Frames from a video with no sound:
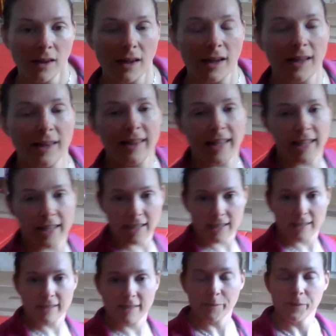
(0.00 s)
Hi
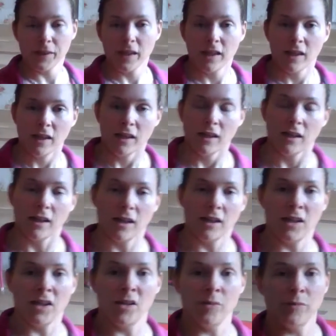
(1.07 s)
ladies.
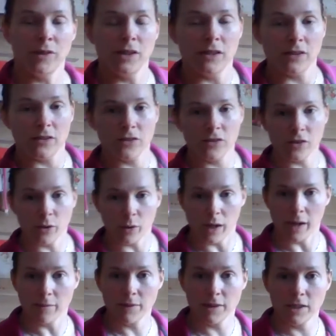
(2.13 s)
So
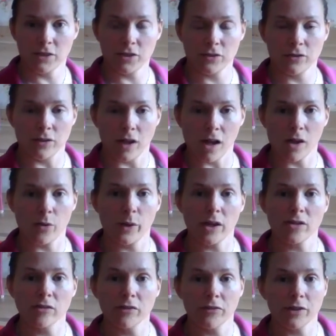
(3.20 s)
I'm going to do a quick
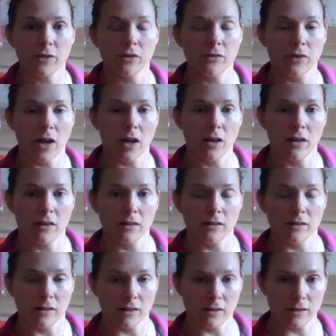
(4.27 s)
review of all
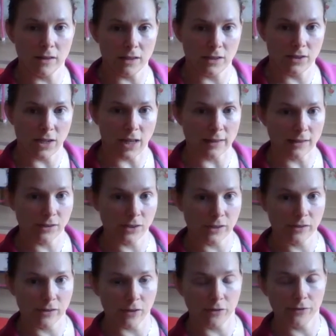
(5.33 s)
the challenges
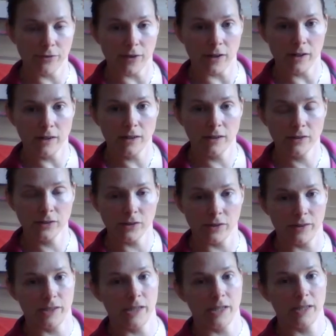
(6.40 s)
so far, so
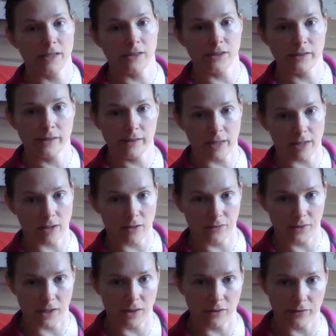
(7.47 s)
then I can just tick off
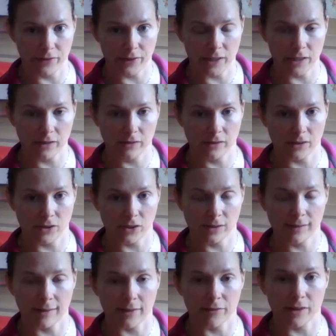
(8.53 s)
the other videos and
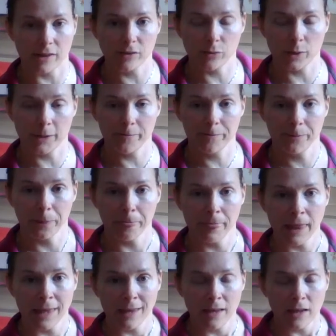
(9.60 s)
just leave this one.
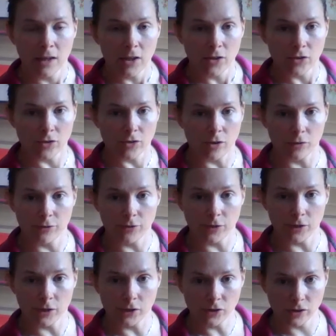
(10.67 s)
So
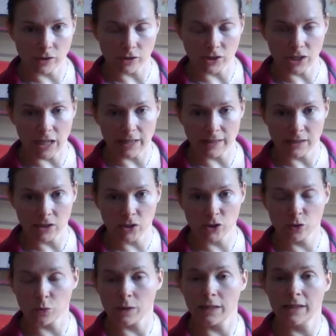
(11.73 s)
first
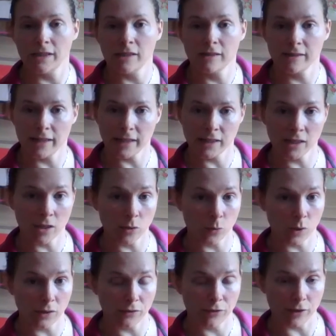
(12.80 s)
challenge was standing on
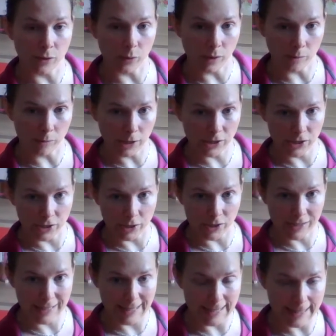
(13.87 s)
one foot while brushing your
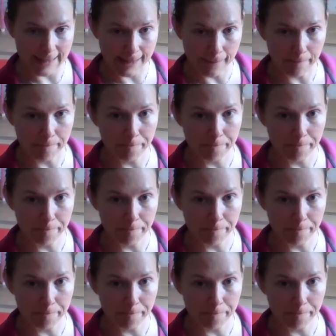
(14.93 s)
teeth.